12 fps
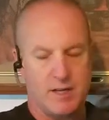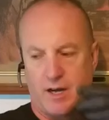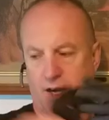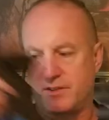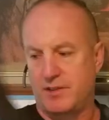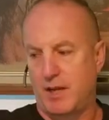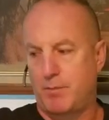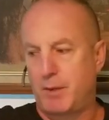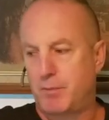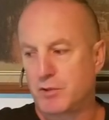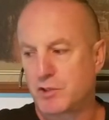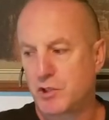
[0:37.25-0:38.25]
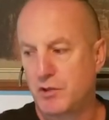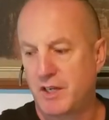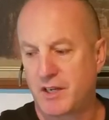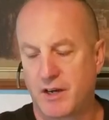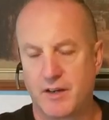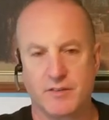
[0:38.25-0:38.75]
I take people shooting
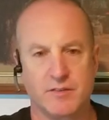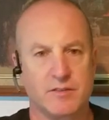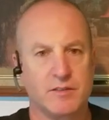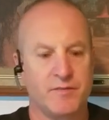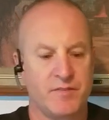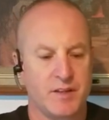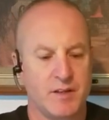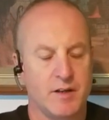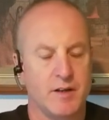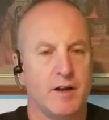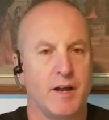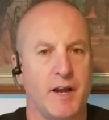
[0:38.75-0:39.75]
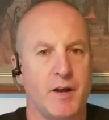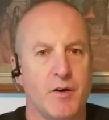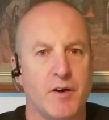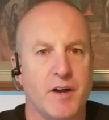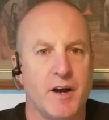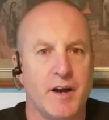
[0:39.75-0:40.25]
guns,
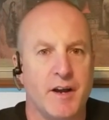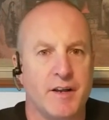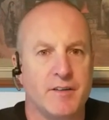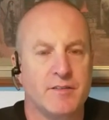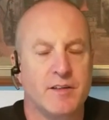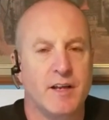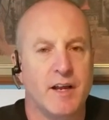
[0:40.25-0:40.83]
AR-9s,